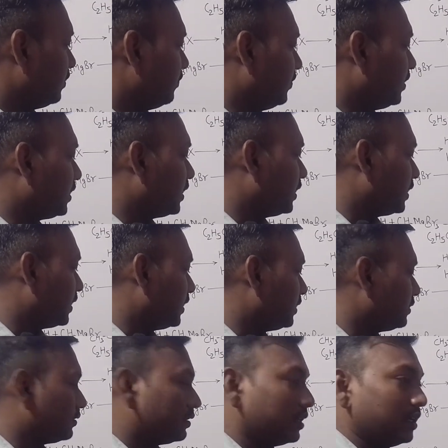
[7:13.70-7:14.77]
we can get
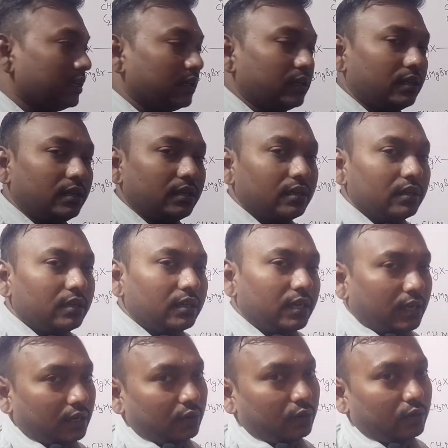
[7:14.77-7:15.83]
3-degree
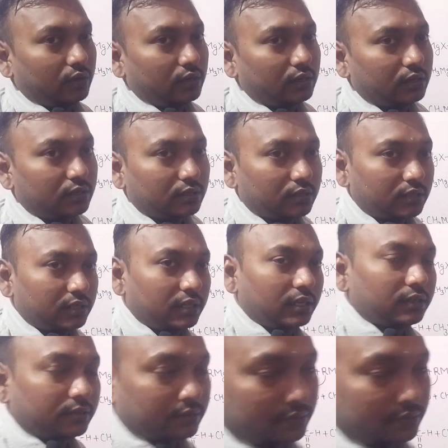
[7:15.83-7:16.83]
alcohol. Clear?